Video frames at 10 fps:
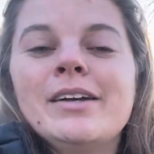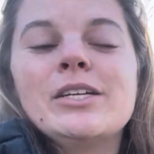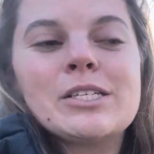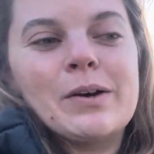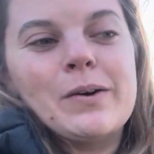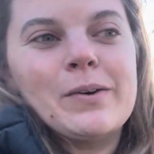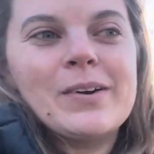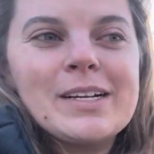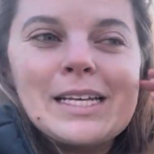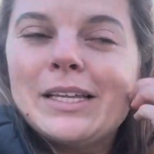So
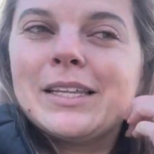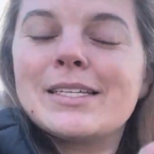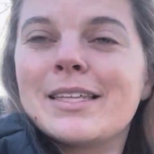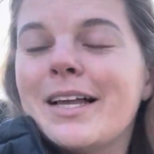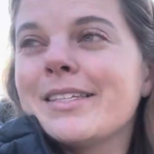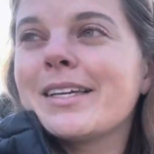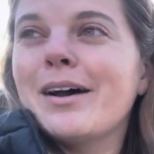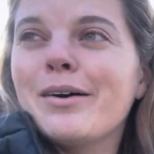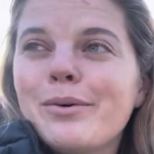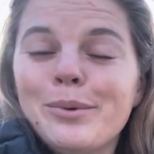until this lets
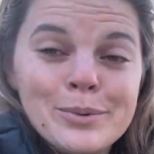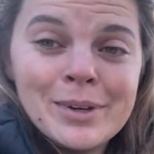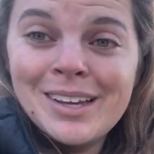go,